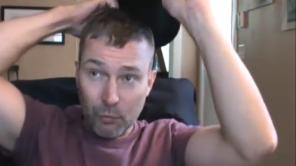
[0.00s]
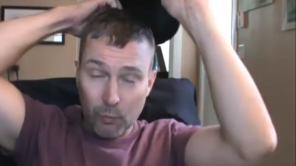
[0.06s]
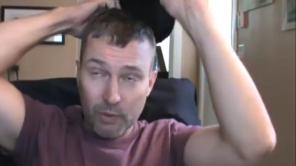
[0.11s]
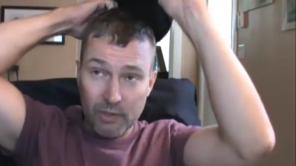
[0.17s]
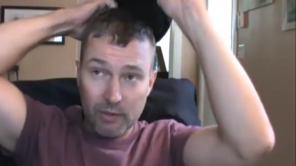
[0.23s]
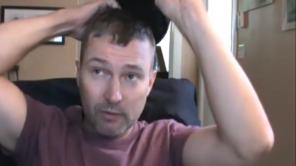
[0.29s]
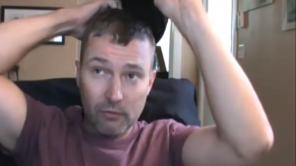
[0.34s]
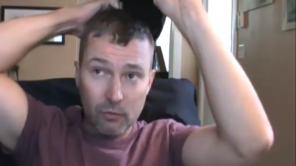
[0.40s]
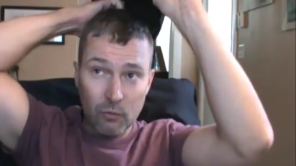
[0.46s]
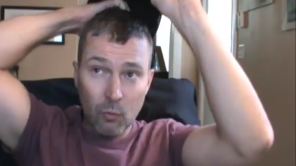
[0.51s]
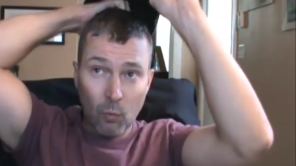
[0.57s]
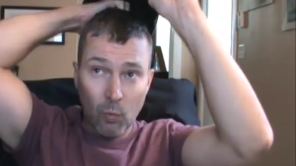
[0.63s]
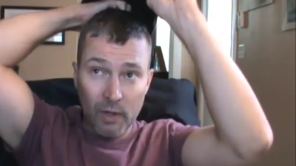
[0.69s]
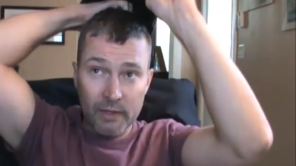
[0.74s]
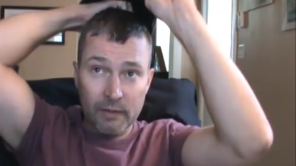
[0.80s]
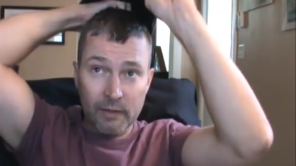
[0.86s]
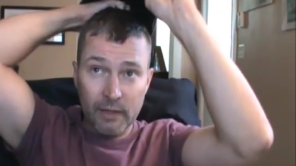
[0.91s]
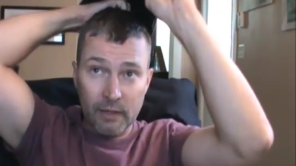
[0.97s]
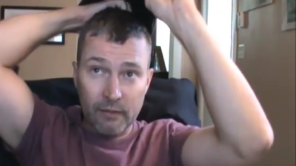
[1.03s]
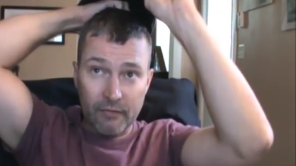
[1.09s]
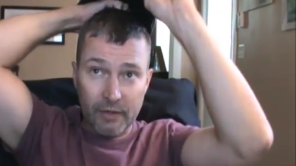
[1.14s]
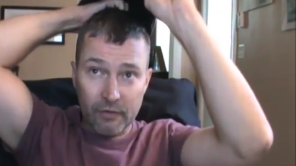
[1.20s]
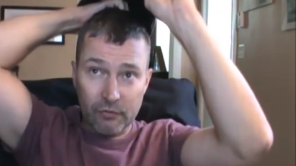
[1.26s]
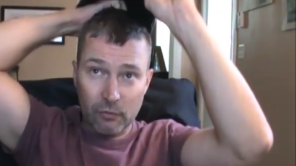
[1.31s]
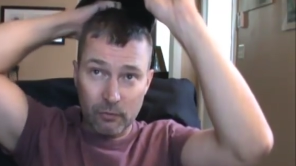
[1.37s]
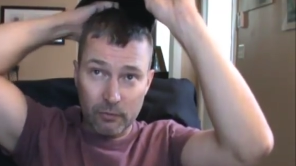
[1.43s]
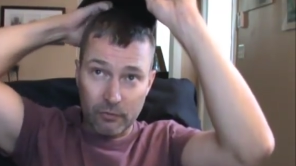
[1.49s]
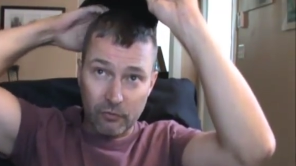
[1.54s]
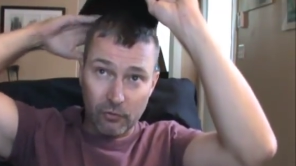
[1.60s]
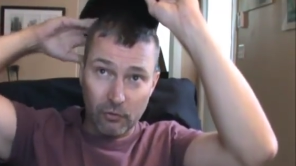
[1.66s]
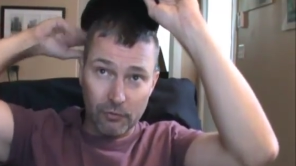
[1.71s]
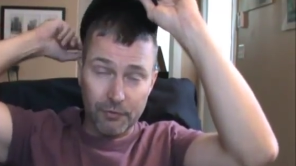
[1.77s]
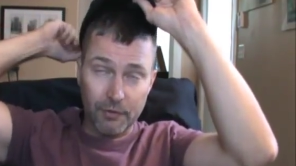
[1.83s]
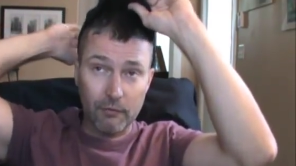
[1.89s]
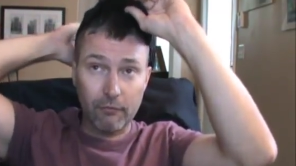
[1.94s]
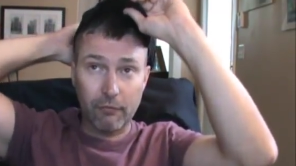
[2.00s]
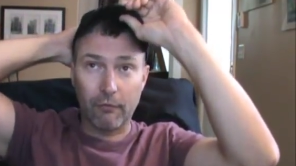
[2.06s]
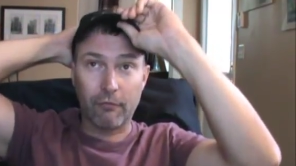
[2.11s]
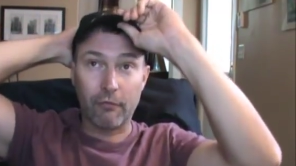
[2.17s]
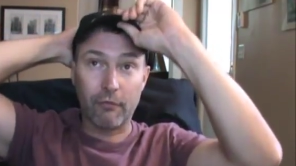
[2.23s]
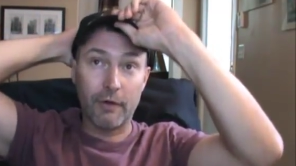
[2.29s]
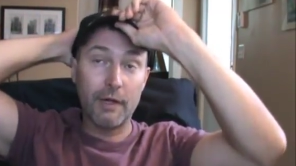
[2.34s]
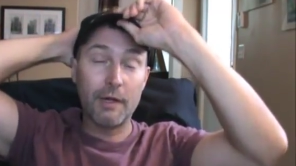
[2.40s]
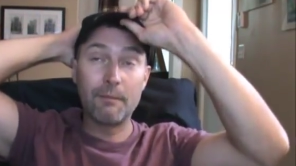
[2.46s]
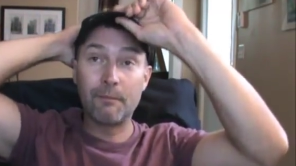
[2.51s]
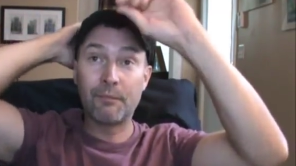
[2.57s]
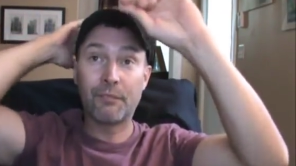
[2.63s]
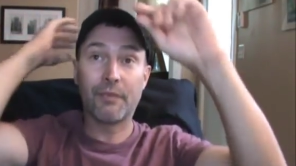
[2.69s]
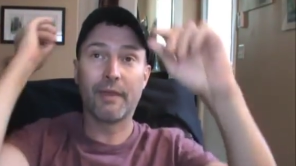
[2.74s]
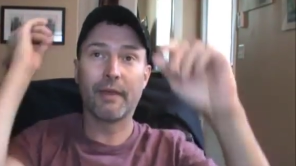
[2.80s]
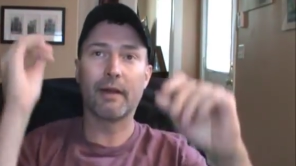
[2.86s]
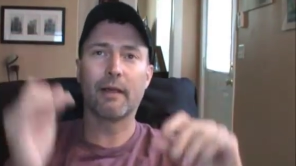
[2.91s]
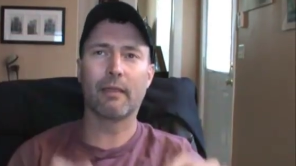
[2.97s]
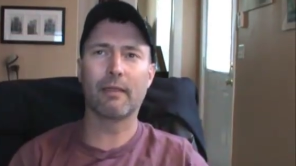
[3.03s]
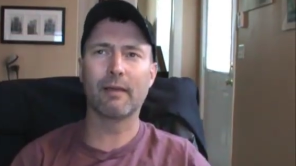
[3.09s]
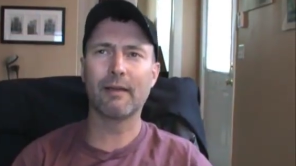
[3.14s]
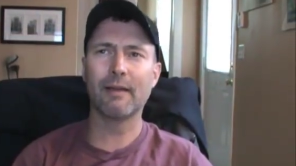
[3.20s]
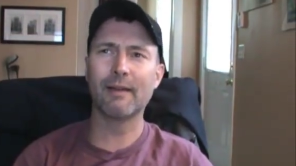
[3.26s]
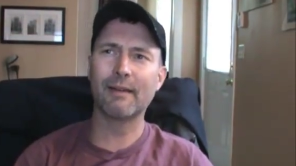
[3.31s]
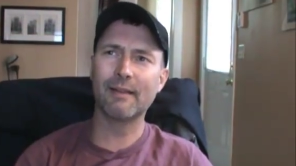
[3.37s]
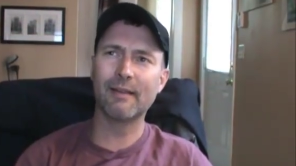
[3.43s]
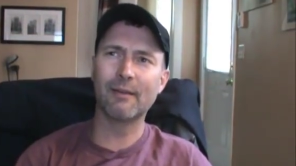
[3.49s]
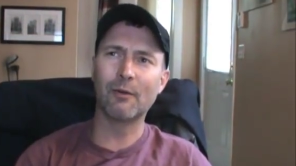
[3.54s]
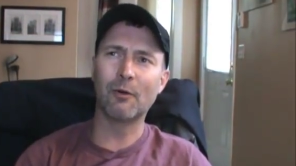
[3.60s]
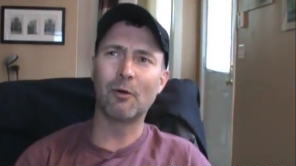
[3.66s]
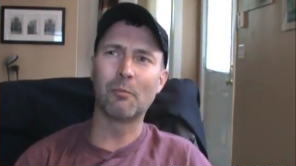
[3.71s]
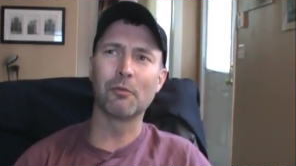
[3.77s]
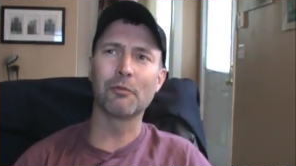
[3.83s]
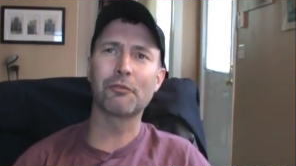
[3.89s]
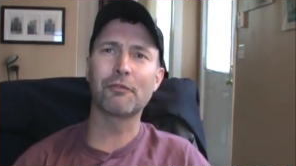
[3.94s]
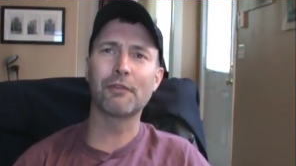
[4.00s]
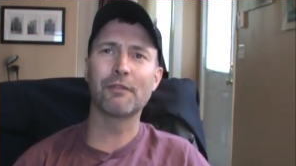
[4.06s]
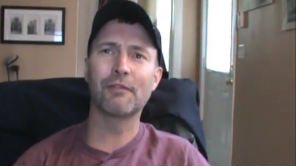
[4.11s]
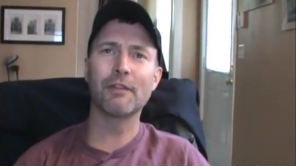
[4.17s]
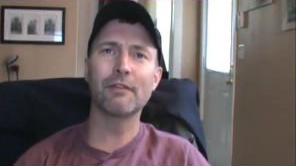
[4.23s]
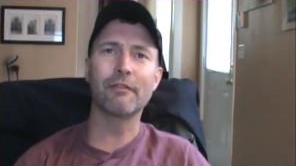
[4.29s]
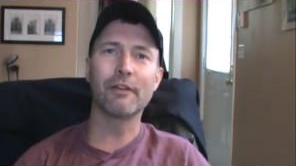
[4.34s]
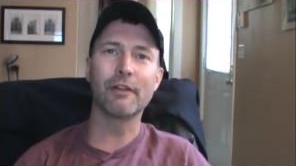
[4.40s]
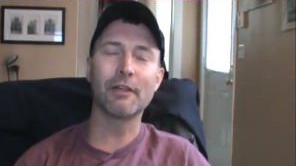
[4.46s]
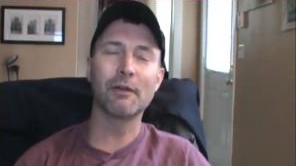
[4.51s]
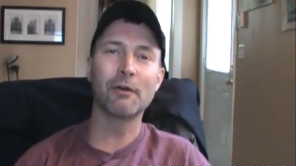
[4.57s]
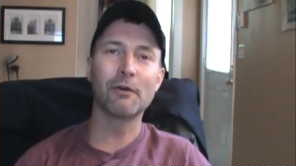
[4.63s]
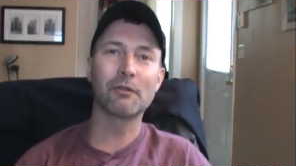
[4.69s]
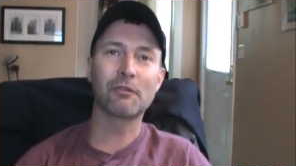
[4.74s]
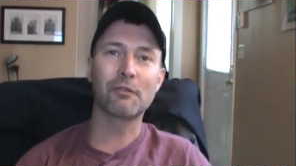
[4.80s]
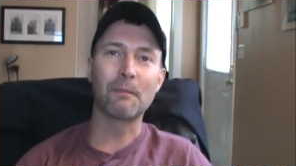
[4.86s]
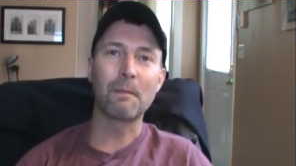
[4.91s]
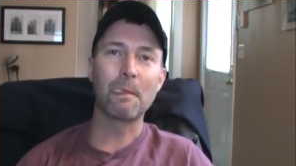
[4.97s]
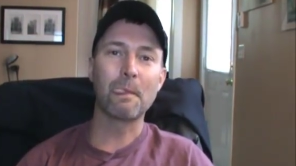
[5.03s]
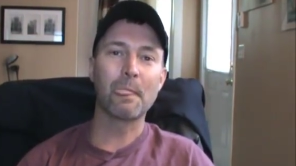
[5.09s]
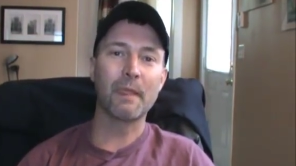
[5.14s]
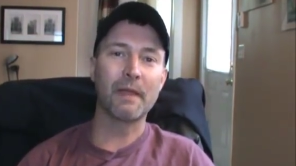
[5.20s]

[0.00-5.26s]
We did do one day of Asshole Consulting for free, and I think I did almost 50 videos.